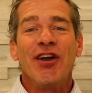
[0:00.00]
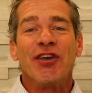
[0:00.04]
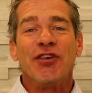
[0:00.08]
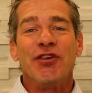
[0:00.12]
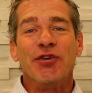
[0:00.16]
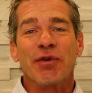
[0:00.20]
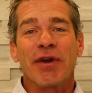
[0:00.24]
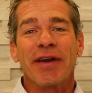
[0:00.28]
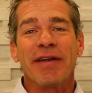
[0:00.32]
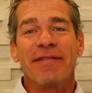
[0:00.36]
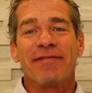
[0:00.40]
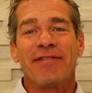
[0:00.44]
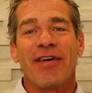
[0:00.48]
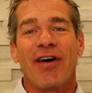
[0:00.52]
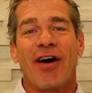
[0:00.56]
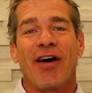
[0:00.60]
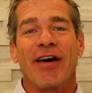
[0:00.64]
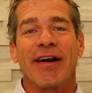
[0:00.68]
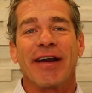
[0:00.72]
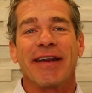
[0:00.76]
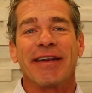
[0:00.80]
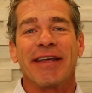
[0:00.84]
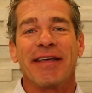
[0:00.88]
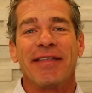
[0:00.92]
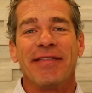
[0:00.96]
you can
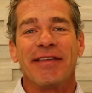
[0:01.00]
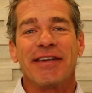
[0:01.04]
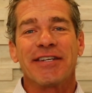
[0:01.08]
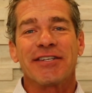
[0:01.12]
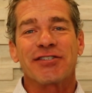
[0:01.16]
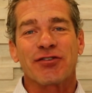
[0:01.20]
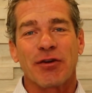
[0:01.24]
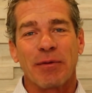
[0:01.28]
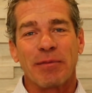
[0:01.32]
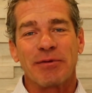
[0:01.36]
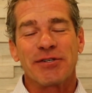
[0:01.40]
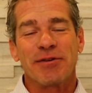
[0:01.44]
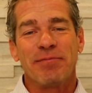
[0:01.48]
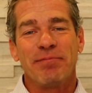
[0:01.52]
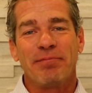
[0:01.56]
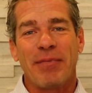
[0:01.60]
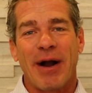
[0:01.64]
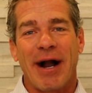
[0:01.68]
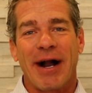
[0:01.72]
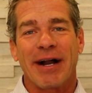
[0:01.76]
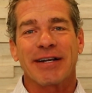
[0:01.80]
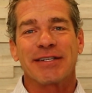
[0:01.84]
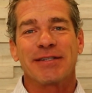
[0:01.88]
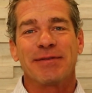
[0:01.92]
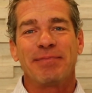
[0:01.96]
find in the description
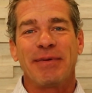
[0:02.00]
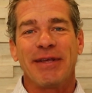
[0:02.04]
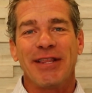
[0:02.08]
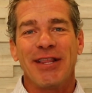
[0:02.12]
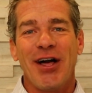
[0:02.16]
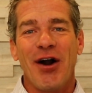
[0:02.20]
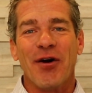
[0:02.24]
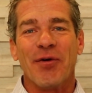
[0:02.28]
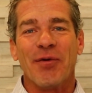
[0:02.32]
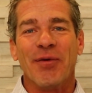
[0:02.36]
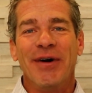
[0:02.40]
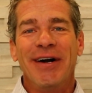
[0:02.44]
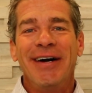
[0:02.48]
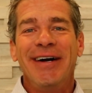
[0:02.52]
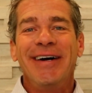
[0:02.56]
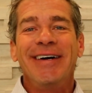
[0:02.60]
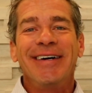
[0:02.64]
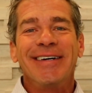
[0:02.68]
box below.